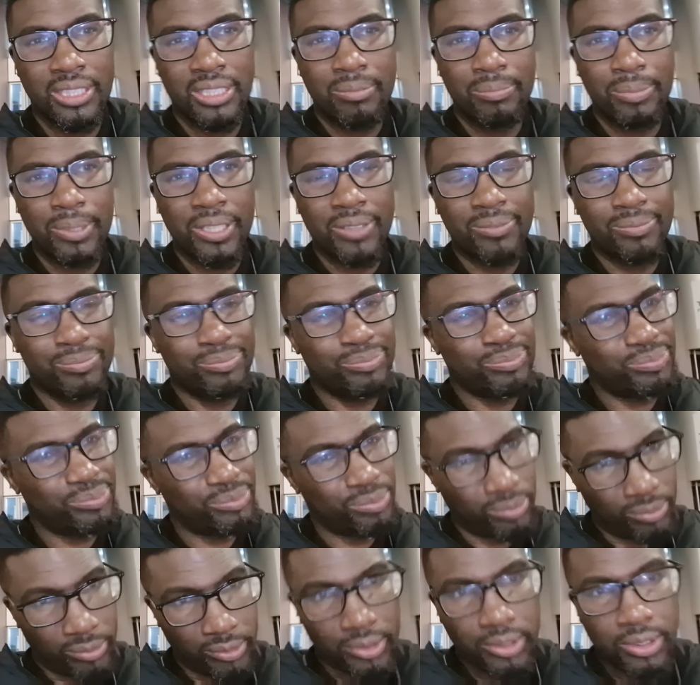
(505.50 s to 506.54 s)
but
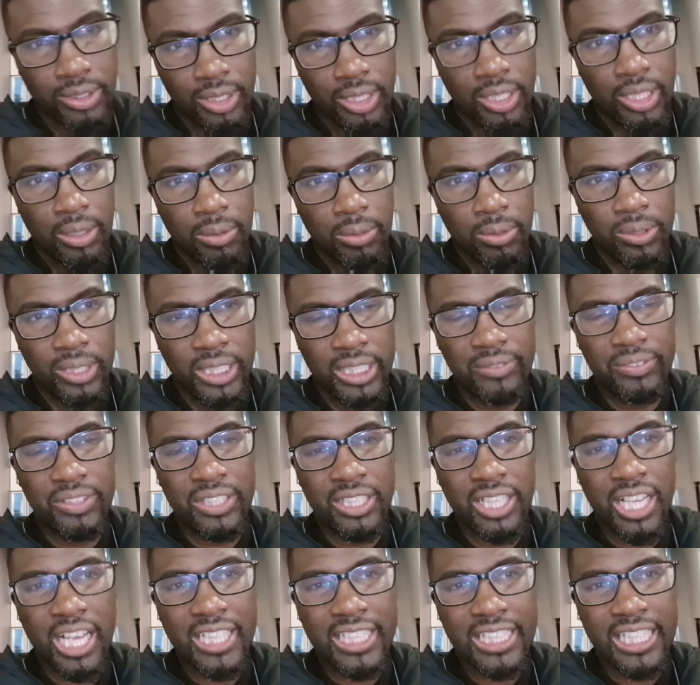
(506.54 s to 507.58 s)
we'll leave it
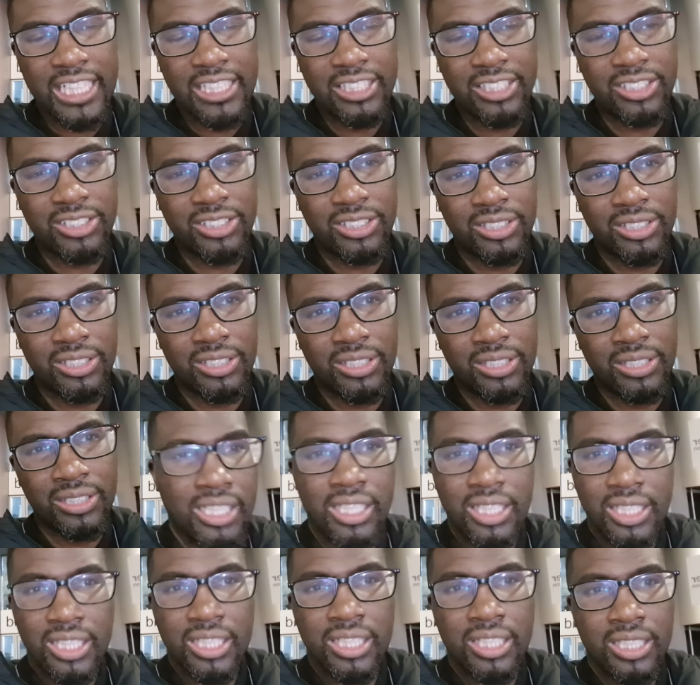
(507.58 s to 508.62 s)
like this
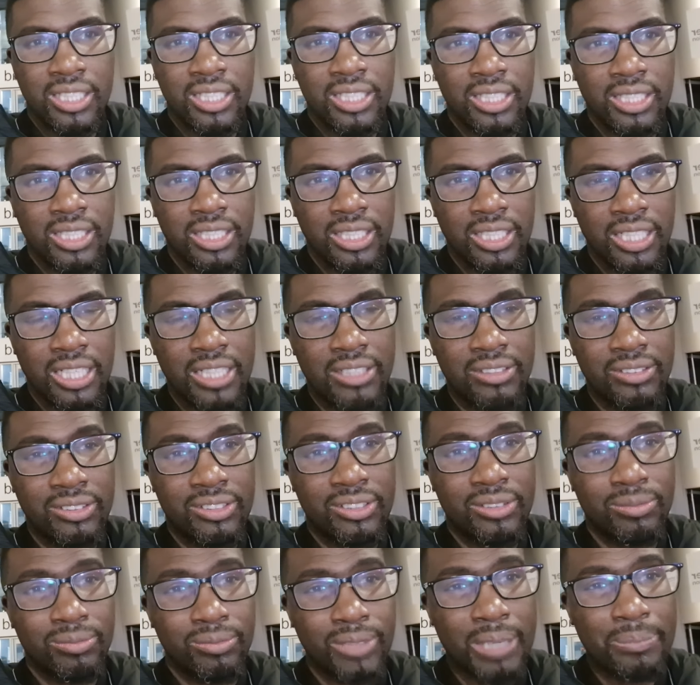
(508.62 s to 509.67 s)
and
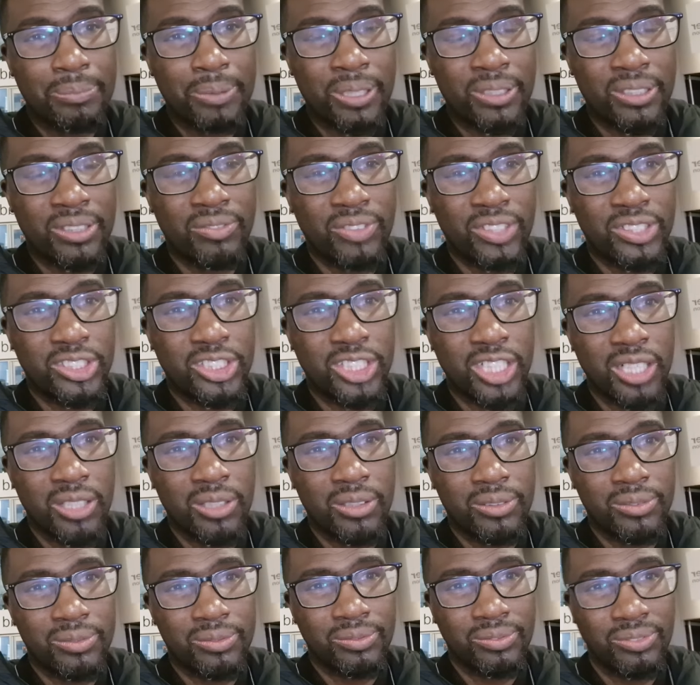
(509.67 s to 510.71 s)
wrap up the
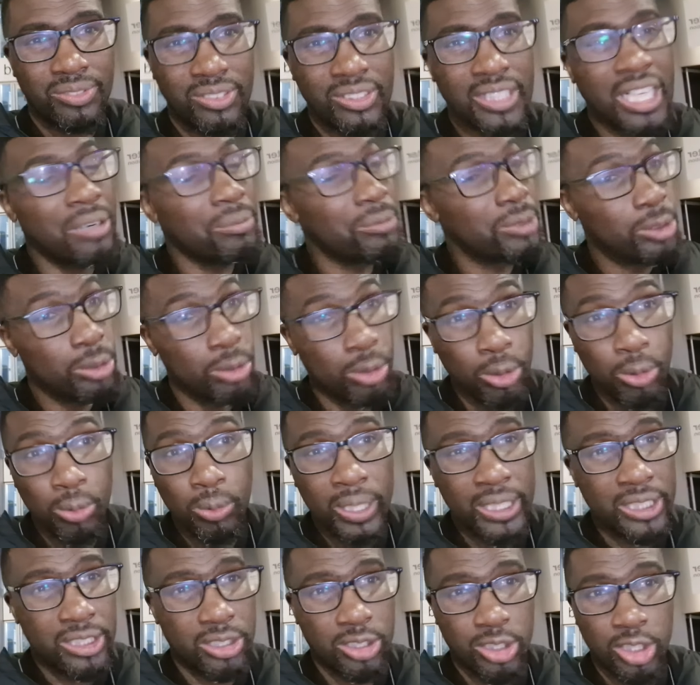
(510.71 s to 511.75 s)
video like we
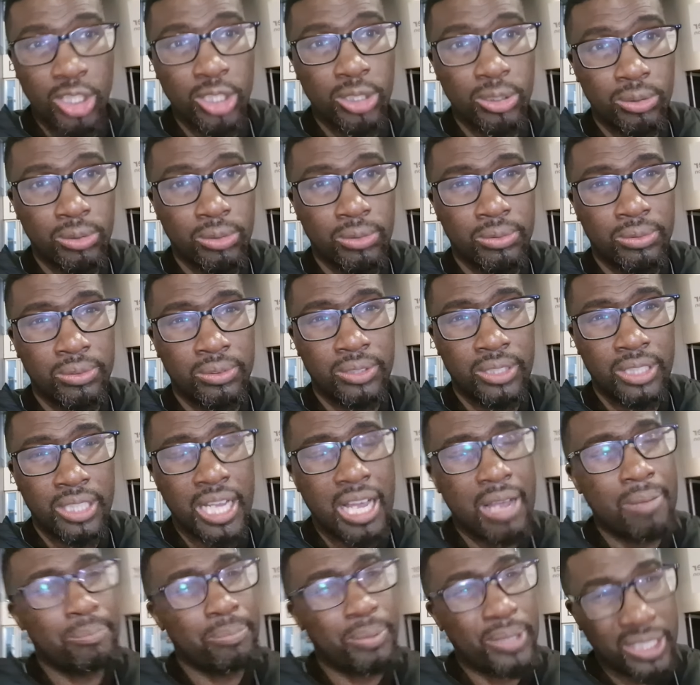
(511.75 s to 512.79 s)
always do.
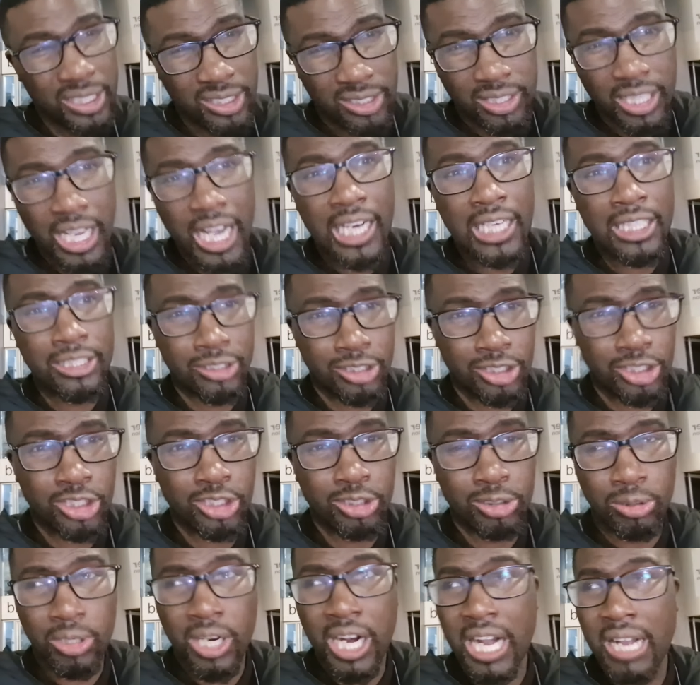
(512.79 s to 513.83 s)
And please like and
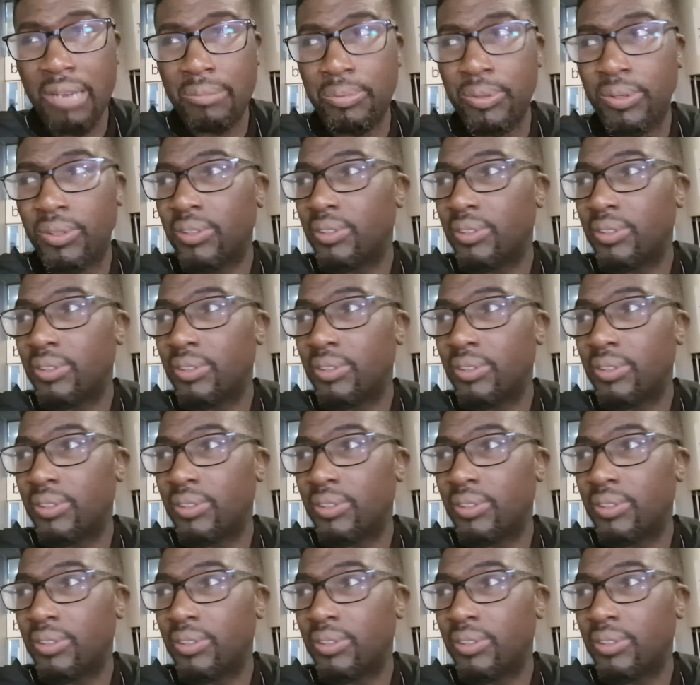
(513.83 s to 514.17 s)
subscribe,